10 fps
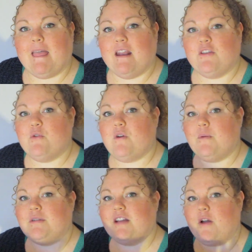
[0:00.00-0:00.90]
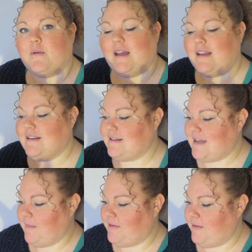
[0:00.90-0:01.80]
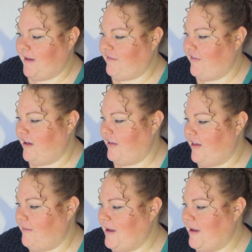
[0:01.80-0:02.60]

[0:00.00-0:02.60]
and I thought I would go in depth a bit further.